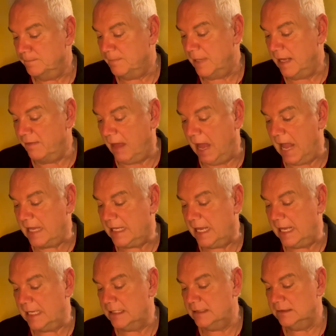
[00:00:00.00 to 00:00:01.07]
And the High
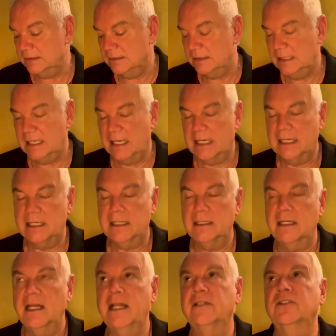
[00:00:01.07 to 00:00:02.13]
King,
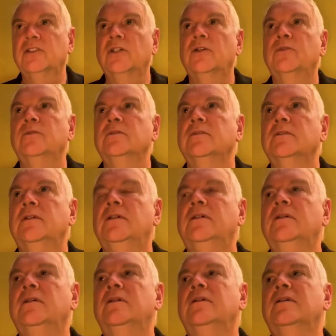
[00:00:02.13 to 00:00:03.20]
and so
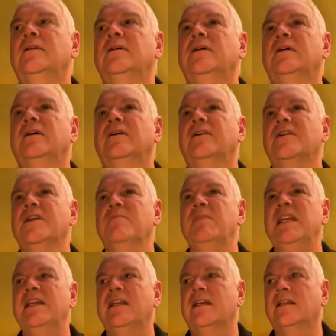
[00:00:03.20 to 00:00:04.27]

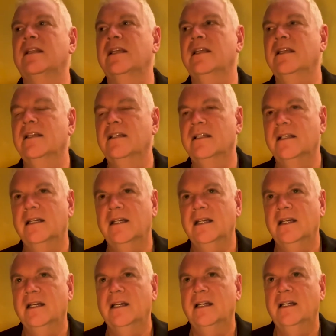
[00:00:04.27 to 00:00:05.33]
immediately,
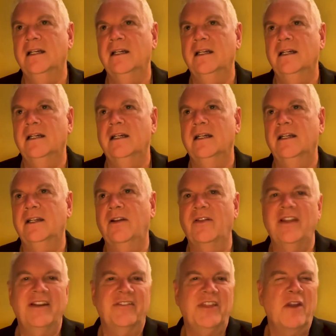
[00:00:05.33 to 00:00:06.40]
you know,
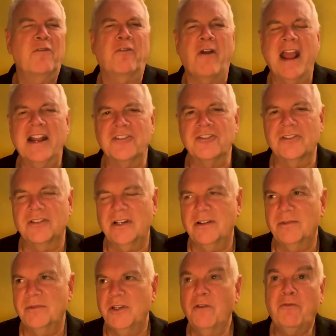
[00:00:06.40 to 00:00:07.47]
they're friends.
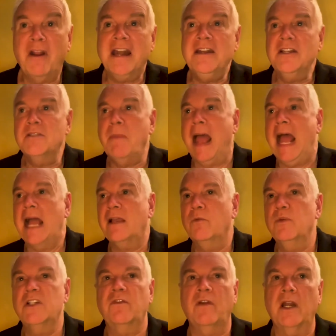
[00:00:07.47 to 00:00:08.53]
Your friend is back.
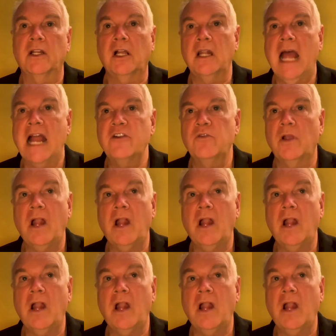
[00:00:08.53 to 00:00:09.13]
Which friend? Galadriel.